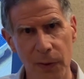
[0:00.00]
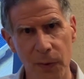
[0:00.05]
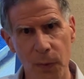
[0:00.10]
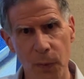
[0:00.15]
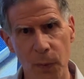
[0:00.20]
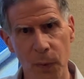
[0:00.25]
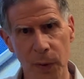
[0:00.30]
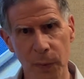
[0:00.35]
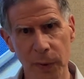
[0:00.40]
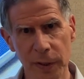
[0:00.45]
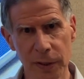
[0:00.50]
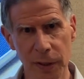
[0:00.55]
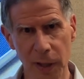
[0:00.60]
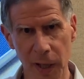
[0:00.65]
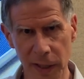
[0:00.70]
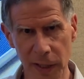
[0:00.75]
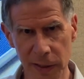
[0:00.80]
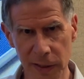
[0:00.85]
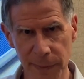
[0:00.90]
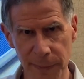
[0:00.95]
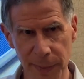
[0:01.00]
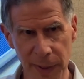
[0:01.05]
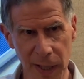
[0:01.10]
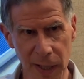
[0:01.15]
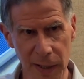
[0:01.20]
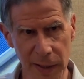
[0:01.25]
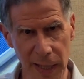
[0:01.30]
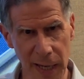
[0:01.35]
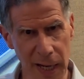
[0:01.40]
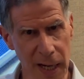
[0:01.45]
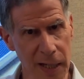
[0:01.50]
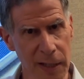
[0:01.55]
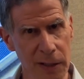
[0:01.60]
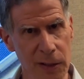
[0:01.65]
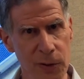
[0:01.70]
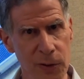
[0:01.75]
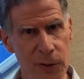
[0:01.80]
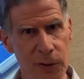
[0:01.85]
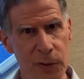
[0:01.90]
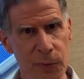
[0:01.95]
When we talked about how to
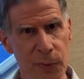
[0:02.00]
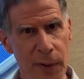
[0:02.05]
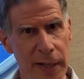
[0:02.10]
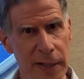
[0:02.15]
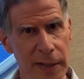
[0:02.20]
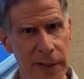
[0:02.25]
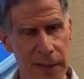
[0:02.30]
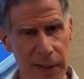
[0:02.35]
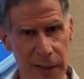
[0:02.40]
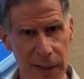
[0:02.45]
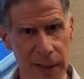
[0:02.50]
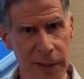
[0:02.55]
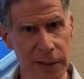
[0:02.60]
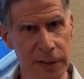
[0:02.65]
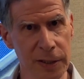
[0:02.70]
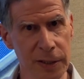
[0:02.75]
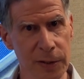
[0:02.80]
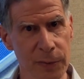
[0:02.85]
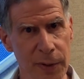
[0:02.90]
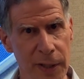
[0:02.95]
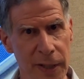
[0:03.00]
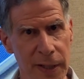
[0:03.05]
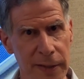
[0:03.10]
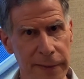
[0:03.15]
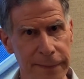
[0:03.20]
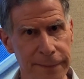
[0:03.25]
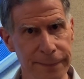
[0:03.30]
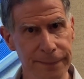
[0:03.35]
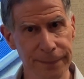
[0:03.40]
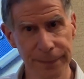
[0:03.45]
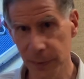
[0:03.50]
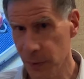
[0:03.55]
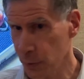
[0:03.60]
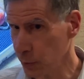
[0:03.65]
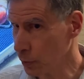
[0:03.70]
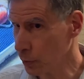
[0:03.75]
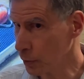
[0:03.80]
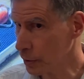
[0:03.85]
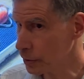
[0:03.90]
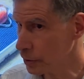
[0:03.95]
lose weight the easy way,
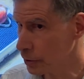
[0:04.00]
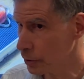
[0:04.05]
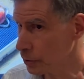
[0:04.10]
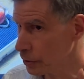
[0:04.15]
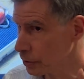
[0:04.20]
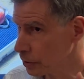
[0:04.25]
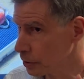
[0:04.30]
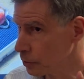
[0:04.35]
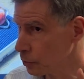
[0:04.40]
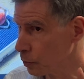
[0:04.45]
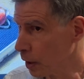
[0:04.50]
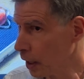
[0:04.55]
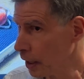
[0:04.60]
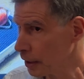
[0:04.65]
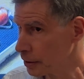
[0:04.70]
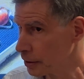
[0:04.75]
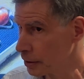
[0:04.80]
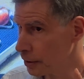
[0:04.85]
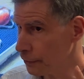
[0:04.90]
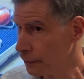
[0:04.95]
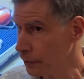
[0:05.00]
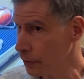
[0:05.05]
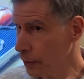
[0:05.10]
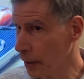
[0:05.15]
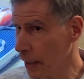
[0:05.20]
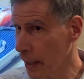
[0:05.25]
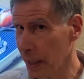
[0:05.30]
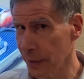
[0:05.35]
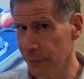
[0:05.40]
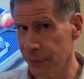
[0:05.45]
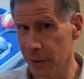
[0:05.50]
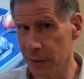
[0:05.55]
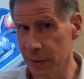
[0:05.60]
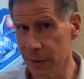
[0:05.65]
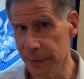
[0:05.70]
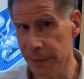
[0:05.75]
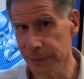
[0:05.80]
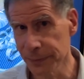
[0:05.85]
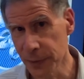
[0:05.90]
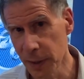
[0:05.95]
which you should watch if you
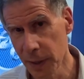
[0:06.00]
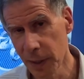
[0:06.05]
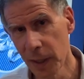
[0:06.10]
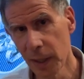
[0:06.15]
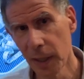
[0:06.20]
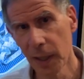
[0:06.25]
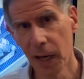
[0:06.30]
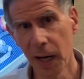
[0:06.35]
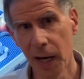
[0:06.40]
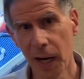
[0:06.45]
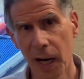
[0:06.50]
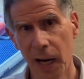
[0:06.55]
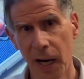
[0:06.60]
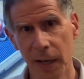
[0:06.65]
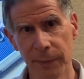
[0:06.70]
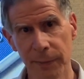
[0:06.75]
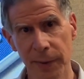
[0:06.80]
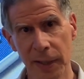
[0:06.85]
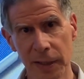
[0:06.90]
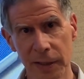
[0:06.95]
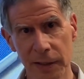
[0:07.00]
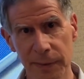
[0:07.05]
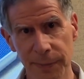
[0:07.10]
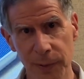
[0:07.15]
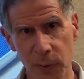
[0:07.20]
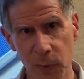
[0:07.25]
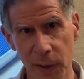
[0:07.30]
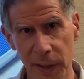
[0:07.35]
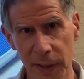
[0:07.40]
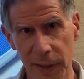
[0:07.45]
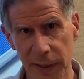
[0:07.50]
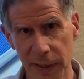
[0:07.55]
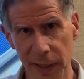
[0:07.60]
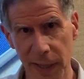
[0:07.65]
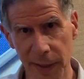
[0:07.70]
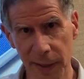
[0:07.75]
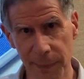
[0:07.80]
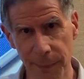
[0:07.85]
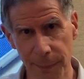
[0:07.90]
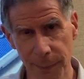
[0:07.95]
haven't, I made the point
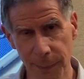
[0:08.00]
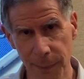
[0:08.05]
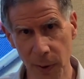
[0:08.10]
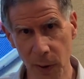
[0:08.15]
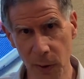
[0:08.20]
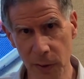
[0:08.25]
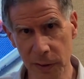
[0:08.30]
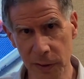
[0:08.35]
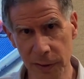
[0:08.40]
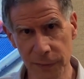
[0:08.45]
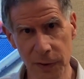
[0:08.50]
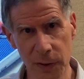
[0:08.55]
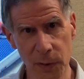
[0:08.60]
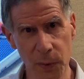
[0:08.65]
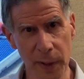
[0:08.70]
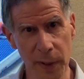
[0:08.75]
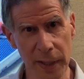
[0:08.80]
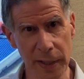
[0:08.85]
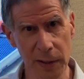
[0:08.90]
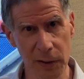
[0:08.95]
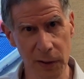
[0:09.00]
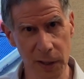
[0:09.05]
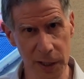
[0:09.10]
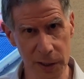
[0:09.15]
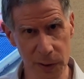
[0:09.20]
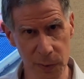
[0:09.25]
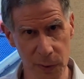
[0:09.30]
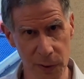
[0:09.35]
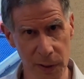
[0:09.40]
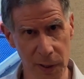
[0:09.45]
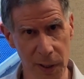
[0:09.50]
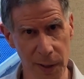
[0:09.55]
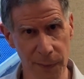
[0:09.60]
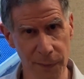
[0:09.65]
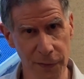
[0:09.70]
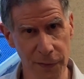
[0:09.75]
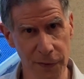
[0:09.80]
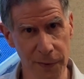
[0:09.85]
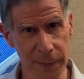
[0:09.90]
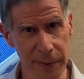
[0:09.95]
that most of your weight loss will come
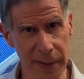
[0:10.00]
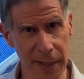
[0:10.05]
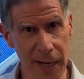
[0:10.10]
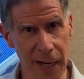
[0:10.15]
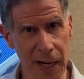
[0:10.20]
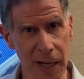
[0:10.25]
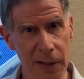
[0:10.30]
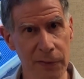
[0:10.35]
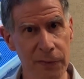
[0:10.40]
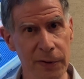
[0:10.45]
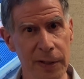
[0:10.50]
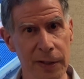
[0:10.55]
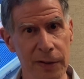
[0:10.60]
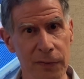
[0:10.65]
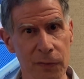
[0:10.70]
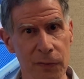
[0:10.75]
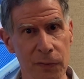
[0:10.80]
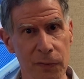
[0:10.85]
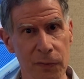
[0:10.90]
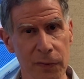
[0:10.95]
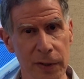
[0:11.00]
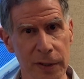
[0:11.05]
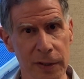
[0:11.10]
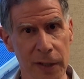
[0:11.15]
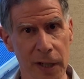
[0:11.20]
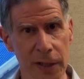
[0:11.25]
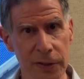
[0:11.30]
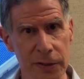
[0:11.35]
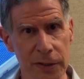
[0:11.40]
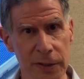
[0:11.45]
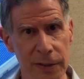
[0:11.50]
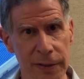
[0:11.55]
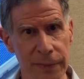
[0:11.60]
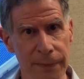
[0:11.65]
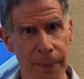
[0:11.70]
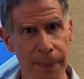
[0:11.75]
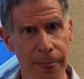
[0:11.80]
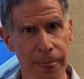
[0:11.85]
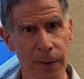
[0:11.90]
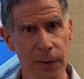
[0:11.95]
from calorie
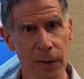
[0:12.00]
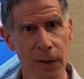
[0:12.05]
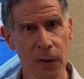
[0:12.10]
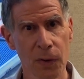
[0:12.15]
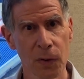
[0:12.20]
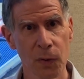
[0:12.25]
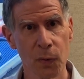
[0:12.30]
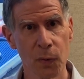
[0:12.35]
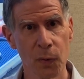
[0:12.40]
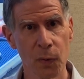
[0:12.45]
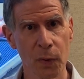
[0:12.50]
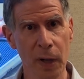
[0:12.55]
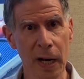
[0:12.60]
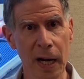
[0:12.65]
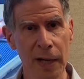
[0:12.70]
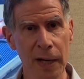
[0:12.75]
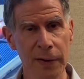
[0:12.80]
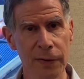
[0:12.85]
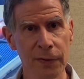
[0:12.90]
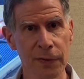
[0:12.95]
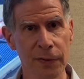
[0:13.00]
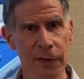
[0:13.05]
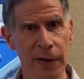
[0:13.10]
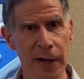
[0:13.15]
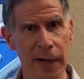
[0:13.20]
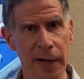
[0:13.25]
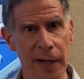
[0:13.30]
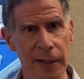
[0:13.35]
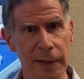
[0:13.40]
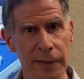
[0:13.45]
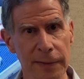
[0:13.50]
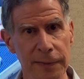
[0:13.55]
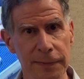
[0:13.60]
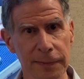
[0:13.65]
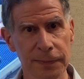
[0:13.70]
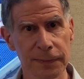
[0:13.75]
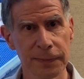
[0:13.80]
reduction rather than